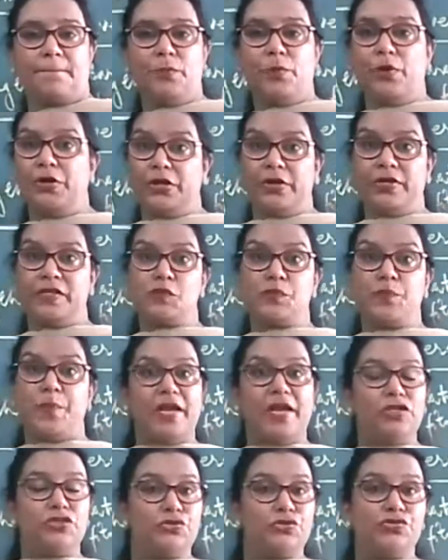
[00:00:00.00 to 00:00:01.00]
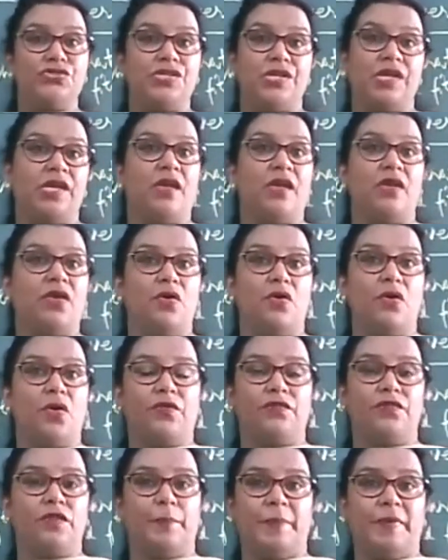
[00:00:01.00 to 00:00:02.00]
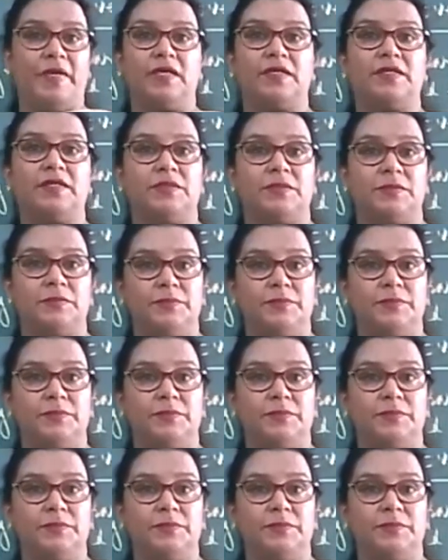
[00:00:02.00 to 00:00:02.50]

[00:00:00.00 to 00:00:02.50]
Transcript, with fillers: What do you expect to see on the peak?